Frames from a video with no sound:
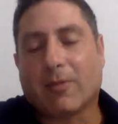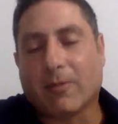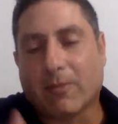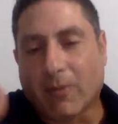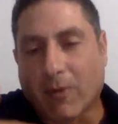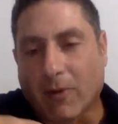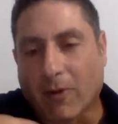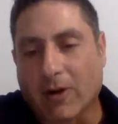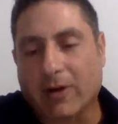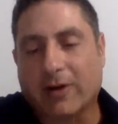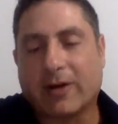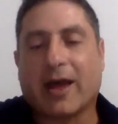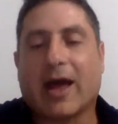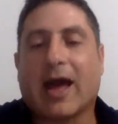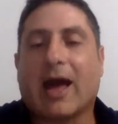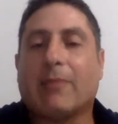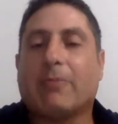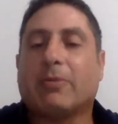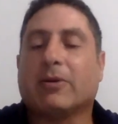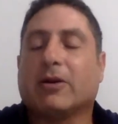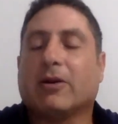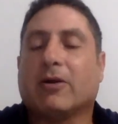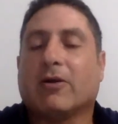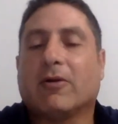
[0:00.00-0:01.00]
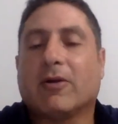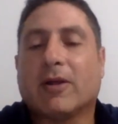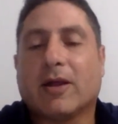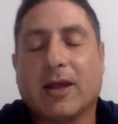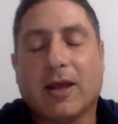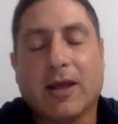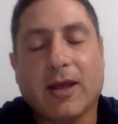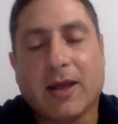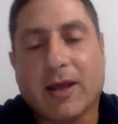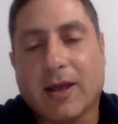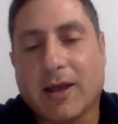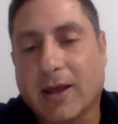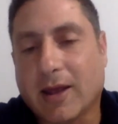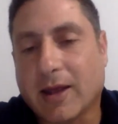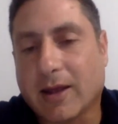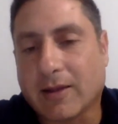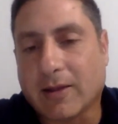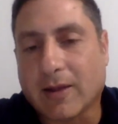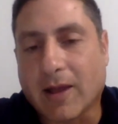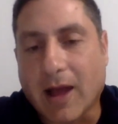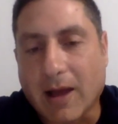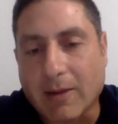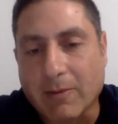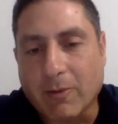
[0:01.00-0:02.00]
more capital, and a
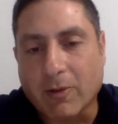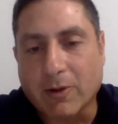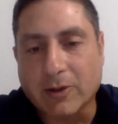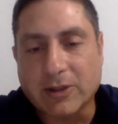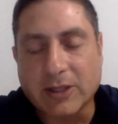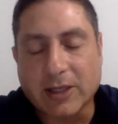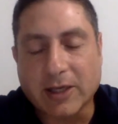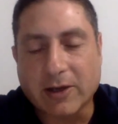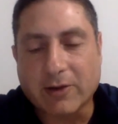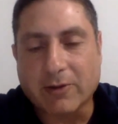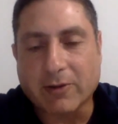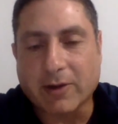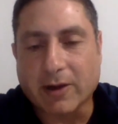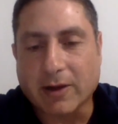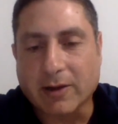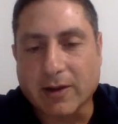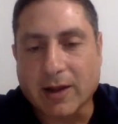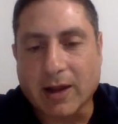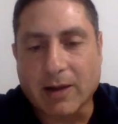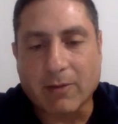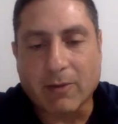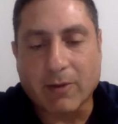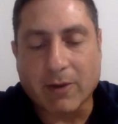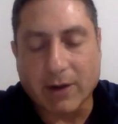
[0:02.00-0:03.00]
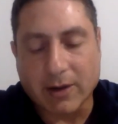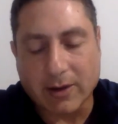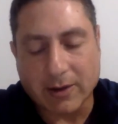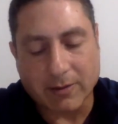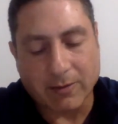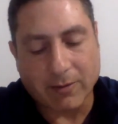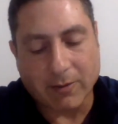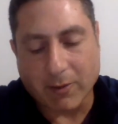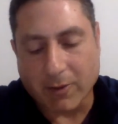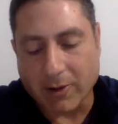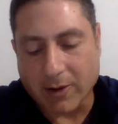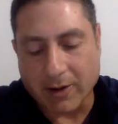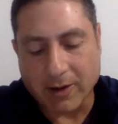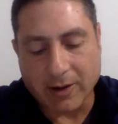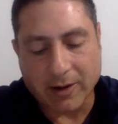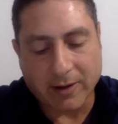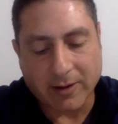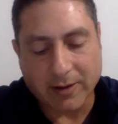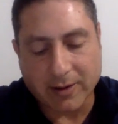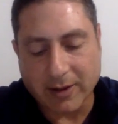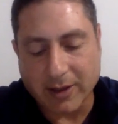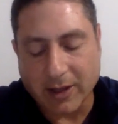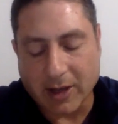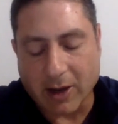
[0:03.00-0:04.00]
lot more tinkering, a lot more